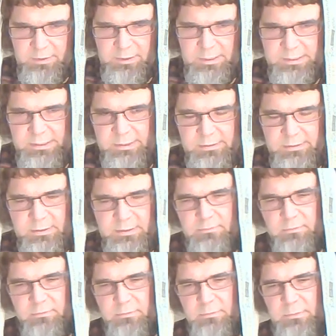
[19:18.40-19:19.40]
Just use
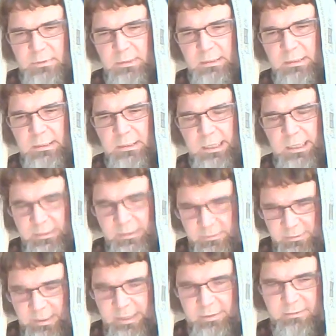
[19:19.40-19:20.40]
them in the
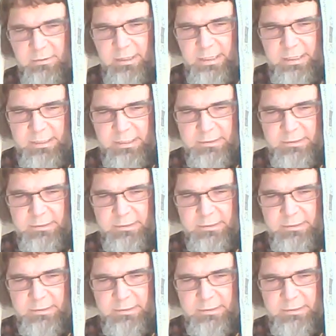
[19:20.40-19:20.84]
right way.